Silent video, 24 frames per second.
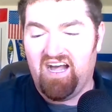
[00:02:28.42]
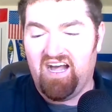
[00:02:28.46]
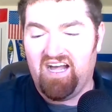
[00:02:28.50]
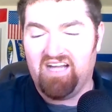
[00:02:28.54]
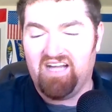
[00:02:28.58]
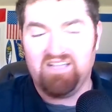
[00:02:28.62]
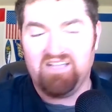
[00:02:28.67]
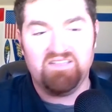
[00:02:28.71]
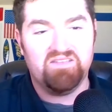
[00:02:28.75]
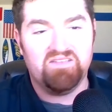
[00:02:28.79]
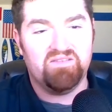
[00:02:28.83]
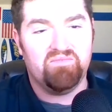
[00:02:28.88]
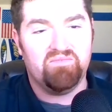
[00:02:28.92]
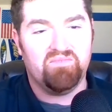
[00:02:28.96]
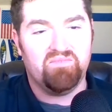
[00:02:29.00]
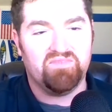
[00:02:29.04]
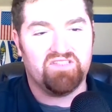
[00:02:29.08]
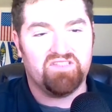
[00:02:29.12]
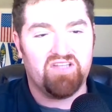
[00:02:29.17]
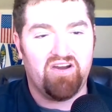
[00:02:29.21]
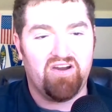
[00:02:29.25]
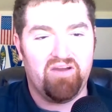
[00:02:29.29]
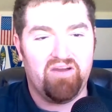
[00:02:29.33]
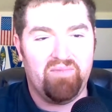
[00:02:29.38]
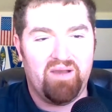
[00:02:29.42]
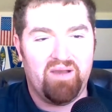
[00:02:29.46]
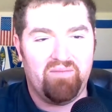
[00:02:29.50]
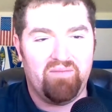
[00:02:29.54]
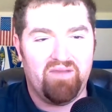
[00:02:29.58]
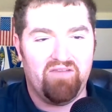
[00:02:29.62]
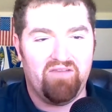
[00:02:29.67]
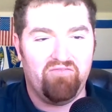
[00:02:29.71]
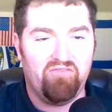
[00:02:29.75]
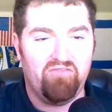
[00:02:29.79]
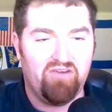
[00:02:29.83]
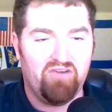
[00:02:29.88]
I'm sorry
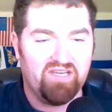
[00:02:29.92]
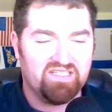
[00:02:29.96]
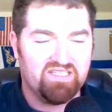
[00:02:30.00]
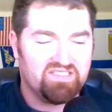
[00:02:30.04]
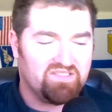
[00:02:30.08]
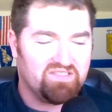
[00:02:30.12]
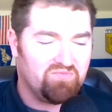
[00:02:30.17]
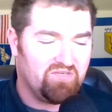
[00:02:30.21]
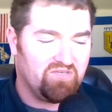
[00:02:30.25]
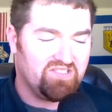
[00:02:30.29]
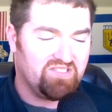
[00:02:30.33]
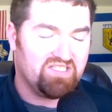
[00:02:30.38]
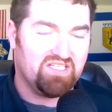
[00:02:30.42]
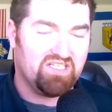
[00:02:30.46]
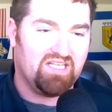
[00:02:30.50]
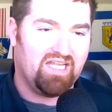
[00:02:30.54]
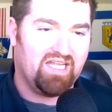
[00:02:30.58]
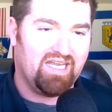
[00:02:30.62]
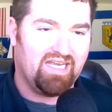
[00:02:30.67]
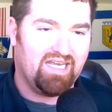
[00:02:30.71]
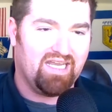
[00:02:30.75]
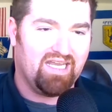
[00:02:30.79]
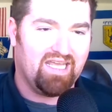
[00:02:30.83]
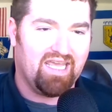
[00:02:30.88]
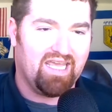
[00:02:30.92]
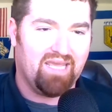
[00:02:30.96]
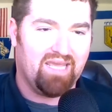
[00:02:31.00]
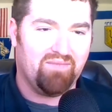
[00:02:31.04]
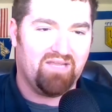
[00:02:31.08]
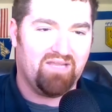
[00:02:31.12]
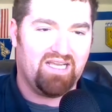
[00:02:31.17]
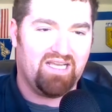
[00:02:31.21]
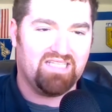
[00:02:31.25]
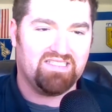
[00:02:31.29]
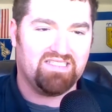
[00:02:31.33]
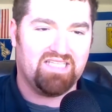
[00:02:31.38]
about my voice. Went to the Lightning
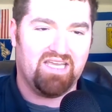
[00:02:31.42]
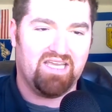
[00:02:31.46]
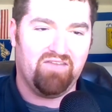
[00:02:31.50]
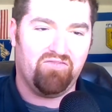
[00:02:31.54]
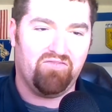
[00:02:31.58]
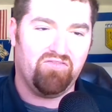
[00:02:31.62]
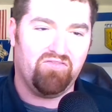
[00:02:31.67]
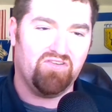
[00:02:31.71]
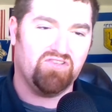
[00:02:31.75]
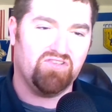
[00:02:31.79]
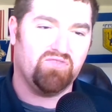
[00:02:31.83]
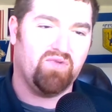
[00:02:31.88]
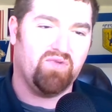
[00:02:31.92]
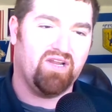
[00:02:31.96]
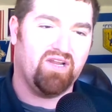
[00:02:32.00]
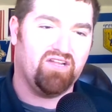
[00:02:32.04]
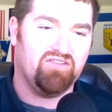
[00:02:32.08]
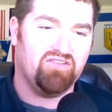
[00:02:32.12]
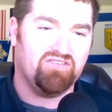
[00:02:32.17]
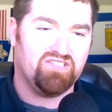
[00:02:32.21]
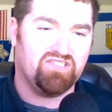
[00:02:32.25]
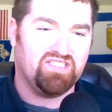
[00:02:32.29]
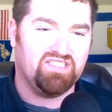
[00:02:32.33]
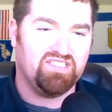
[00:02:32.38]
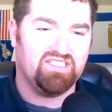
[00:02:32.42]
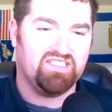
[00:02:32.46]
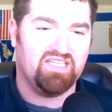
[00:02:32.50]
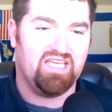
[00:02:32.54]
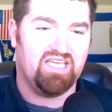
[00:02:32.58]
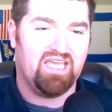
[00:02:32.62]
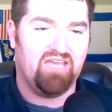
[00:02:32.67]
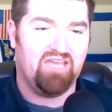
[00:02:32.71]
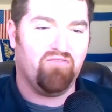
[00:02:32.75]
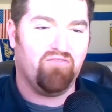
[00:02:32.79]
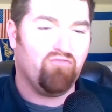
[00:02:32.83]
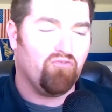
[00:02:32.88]
game last night, first regular
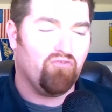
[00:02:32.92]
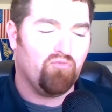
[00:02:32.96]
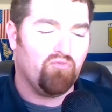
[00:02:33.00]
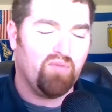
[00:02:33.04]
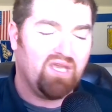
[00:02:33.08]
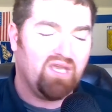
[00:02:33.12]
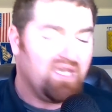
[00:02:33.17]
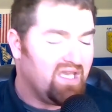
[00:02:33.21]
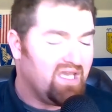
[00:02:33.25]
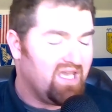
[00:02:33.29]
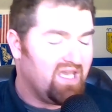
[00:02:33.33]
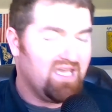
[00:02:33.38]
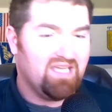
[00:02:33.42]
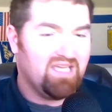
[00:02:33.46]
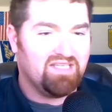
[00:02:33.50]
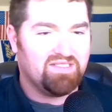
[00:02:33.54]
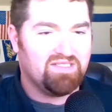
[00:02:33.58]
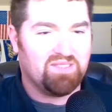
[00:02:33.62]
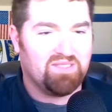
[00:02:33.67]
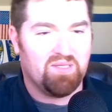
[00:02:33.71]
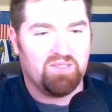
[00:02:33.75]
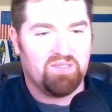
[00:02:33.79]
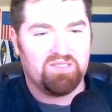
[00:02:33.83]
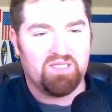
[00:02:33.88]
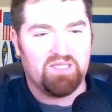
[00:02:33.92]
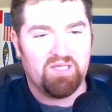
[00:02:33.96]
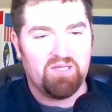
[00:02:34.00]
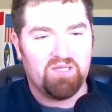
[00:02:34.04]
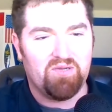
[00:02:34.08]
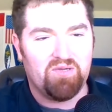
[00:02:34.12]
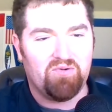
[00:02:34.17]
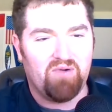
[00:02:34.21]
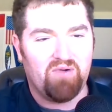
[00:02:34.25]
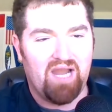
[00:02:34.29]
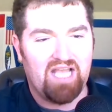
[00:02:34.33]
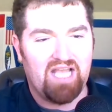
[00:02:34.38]
season game for me, so it's
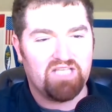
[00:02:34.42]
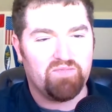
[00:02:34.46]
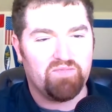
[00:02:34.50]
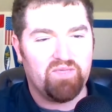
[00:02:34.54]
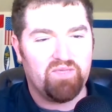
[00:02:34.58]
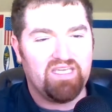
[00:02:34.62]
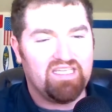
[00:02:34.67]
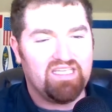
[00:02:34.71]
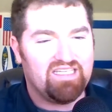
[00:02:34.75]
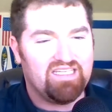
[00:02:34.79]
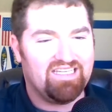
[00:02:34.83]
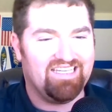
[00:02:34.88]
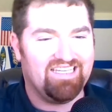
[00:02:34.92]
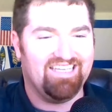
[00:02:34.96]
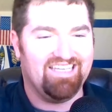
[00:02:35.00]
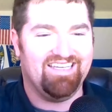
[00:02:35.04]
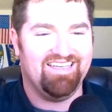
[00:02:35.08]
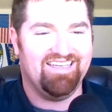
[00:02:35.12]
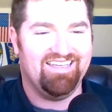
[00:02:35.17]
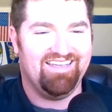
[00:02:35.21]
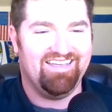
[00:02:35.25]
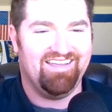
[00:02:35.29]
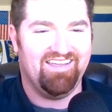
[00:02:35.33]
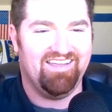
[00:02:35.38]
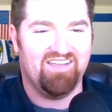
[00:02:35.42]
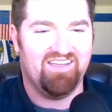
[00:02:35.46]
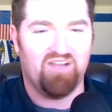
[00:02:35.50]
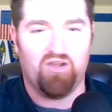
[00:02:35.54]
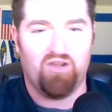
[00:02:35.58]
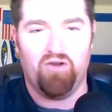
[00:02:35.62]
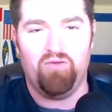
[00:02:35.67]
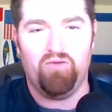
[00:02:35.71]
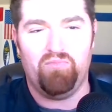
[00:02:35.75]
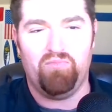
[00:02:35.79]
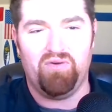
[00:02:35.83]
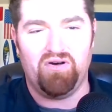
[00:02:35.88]
a little raspy.
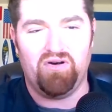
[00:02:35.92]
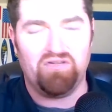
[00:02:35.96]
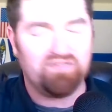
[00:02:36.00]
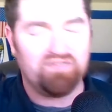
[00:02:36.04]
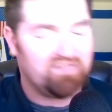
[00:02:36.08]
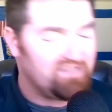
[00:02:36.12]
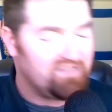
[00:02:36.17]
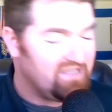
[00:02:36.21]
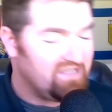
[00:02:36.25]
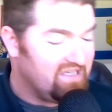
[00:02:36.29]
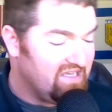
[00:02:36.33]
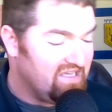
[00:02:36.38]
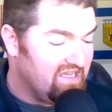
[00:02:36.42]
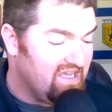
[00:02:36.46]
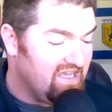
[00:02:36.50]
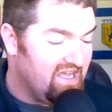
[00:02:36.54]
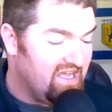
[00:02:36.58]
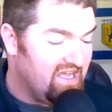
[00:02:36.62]
Go Bolts.